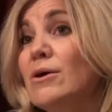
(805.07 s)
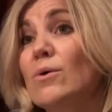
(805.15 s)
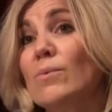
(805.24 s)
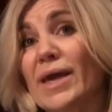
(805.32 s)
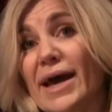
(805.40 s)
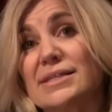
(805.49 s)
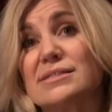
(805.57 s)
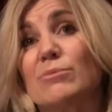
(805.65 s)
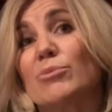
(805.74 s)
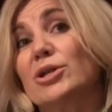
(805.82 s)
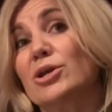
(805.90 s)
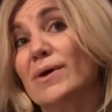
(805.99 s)
We had
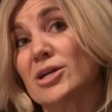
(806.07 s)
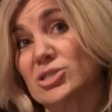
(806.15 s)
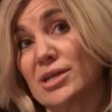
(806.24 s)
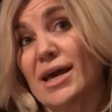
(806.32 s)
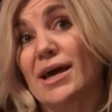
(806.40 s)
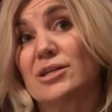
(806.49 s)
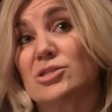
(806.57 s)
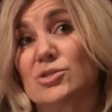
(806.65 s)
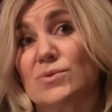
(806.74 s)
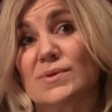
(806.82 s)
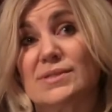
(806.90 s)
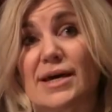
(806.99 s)
someone who actually had a
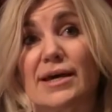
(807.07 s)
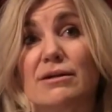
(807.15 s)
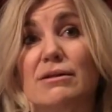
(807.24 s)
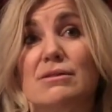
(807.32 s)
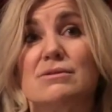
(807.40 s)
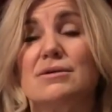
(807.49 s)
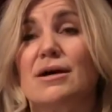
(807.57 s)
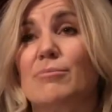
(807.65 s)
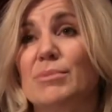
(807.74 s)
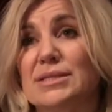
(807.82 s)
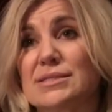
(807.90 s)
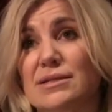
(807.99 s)
suicidal
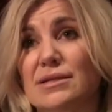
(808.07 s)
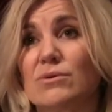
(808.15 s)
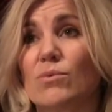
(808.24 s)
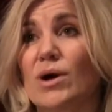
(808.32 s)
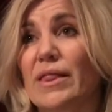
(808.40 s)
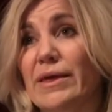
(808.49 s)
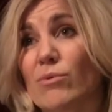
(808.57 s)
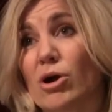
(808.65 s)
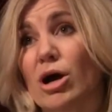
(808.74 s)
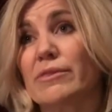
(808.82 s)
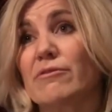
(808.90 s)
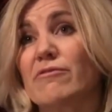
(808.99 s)
incident while they were
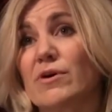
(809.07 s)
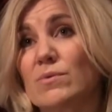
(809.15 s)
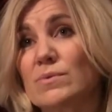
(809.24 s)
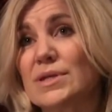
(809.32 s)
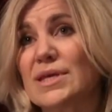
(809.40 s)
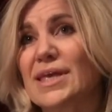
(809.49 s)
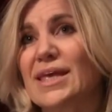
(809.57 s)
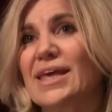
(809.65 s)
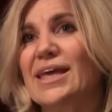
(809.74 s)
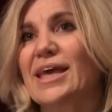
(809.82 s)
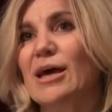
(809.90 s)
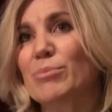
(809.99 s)
on the phone.
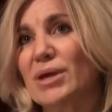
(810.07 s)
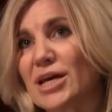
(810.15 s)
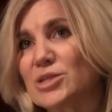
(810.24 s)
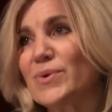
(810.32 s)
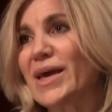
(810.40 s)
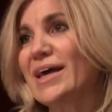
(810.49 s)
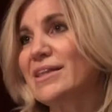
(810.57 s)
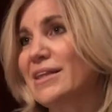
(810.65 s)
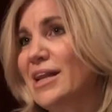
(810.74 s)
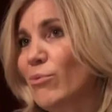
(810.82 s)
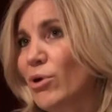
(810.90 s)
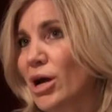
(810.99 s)
And because we had the
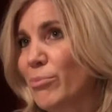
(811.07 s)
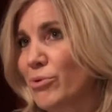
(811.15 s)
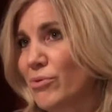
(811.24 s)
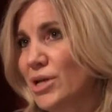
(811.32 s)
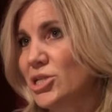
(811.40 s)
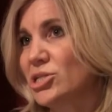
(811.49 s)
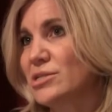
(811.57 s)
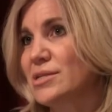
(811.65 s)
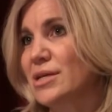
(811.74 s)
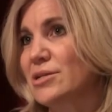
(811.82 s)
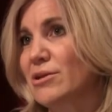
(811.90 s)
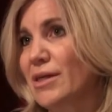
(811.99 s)
Network Operations
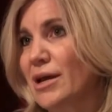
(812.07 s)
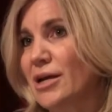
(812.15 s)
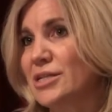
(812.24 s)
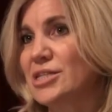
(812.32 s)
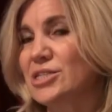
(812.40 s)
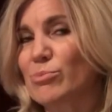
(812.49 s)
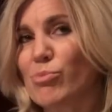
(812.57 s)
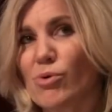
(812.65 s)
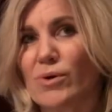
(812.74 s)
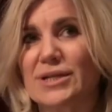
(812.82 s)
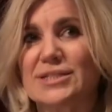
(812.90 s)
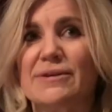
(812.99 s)
Center there to
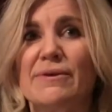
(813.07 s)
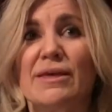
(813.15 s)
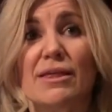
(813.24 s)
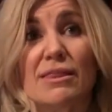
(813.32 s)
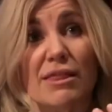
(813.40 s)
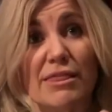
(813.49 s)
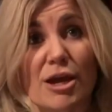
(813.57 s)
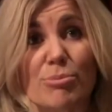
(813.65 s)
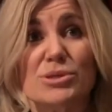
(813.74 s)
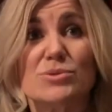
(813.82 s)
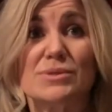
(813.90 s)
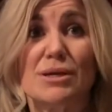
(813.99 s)
support, the
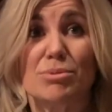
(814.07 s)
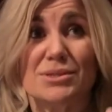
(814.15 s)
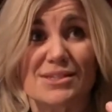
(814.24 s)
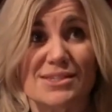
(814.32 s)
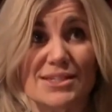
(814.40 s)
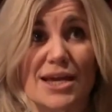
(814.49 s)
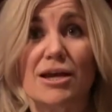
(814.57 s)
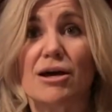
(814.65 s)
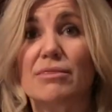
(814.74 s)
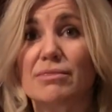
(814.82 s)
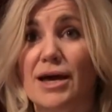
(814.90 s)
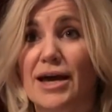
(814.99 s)
therapist was able to stay
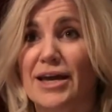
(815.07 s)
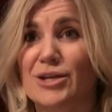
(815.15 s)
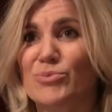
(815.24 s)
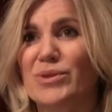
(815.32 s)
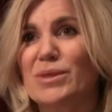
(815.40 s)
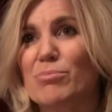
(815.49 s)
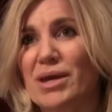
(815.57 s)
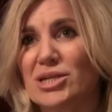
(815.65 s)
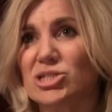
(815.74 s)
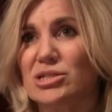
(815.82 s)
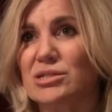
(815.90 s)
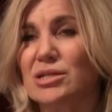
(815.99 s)
online with the
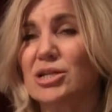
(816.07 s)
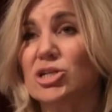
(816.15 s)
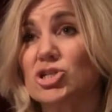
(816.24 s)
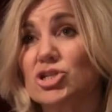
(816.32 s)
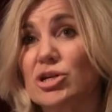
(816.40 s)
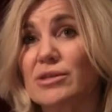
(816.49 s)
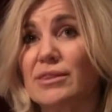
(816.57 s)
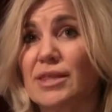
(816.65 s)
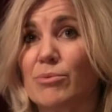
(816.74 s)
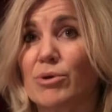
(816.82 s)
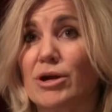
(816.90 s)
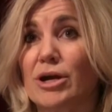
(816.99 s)
patient and ensure that they
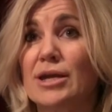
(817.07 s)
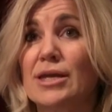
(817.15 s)
were